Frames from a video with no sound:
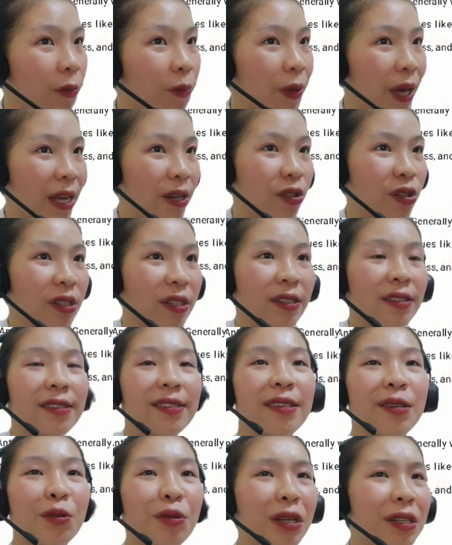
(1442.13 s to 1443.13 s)
patients.
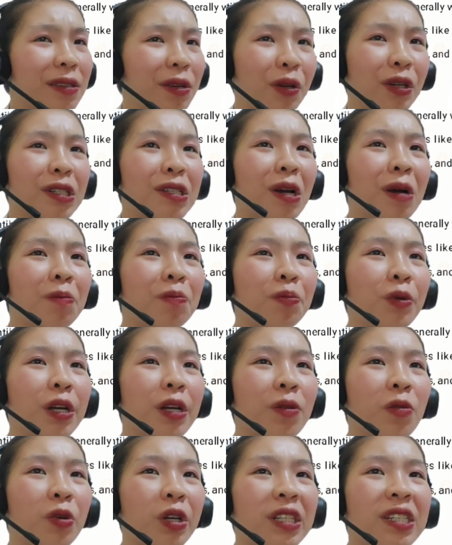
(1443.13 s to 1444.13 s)
So that's our top
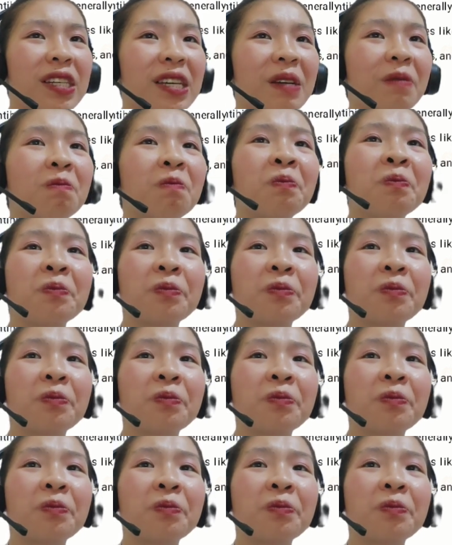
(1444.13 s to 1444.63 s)
priority.